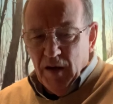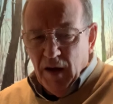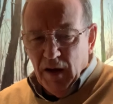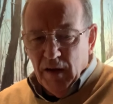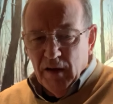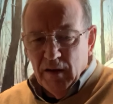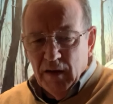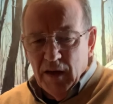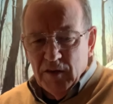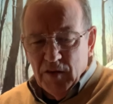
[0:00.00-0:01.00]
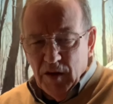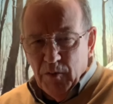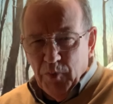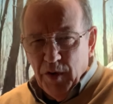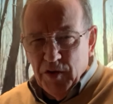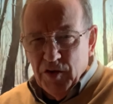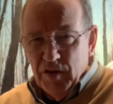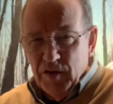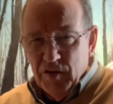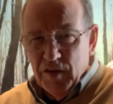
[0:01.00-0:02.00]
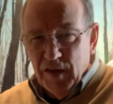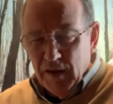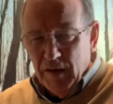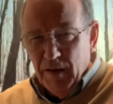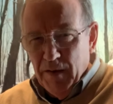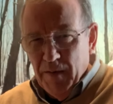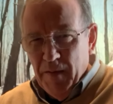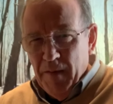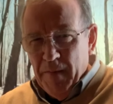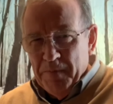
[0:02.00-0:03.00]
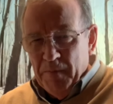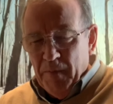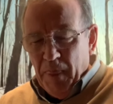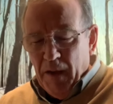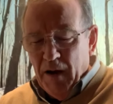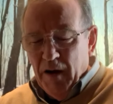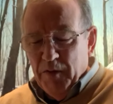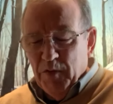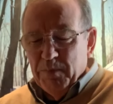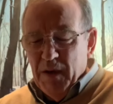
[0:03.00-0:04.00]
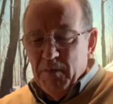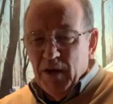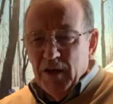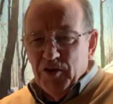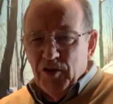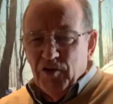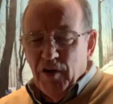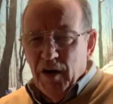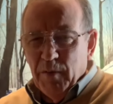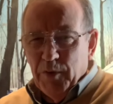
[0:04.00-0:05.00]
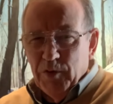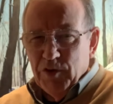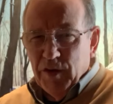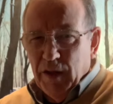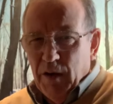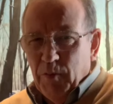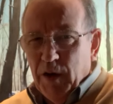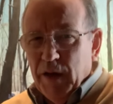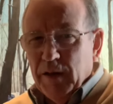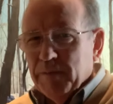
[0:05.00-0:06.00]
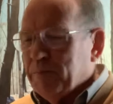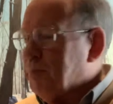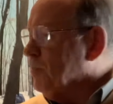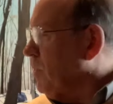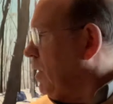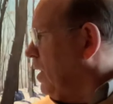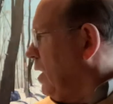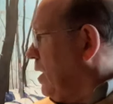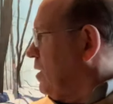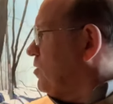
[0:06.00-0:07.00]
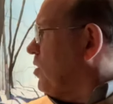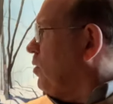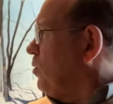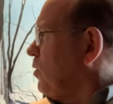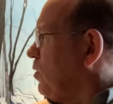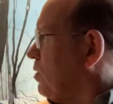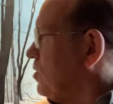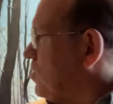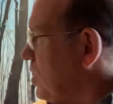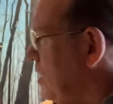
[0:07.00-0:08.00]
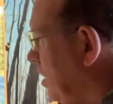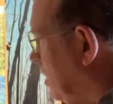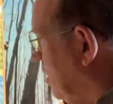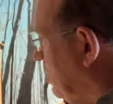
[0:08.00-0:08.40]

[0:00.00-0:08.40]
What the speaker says: color as the Impressionists did. And I thought maybe I should try and approach it that way. So you can see here